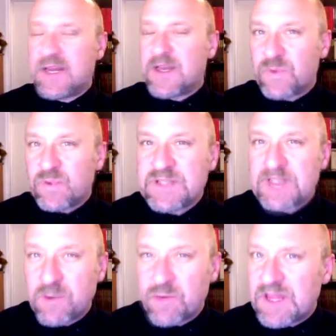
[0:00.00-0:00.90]
In other words,
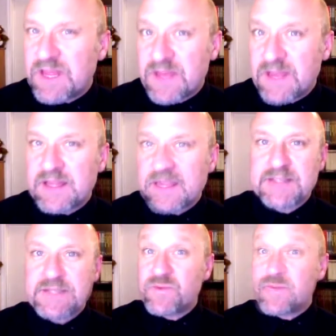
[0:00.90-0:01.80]
I don't really think that
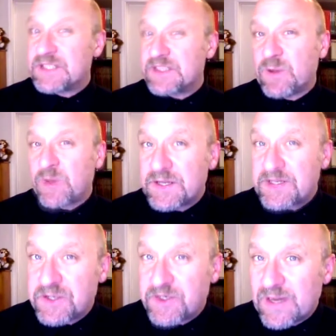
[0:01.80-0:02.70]
that's a reasonable
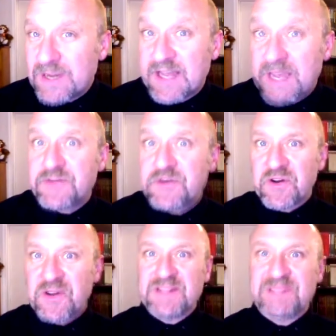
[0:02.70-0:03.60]
question to ask after
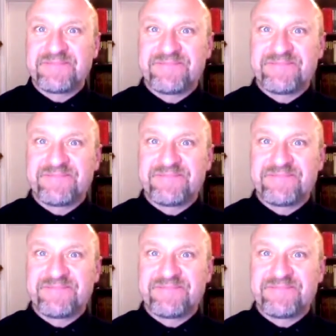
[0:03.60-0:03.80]
all.